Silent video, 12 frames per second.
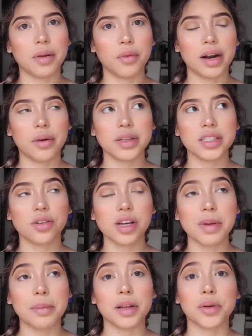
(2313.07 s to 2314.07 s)
When I went to go
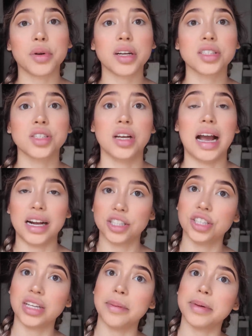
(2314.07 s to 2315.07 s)
get my blood work to
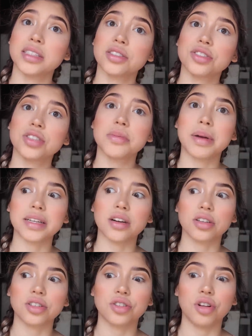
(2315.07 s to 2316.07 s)
actually get my surgery, my
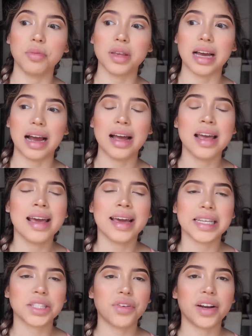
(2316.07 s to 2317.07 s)
doctor told me that
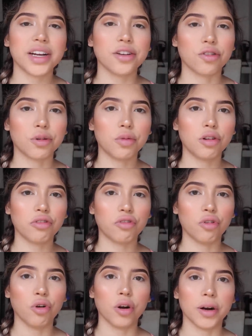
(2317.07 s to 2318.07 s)
it's very normal
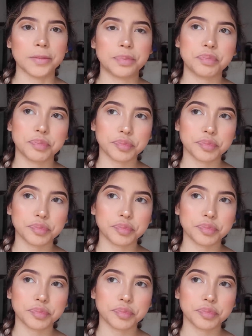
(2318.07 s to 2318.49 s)
for